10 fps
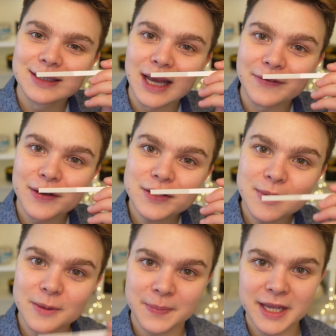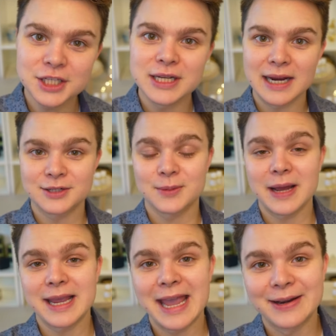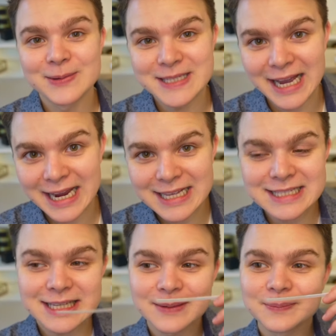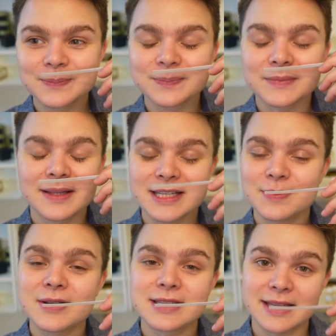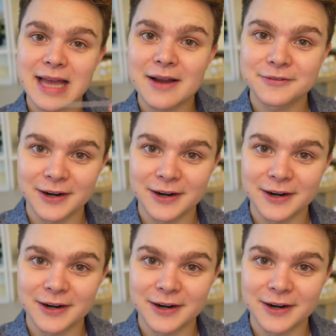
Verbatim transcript: if you've smelled Peach Nectar by Candle Science, it smells like that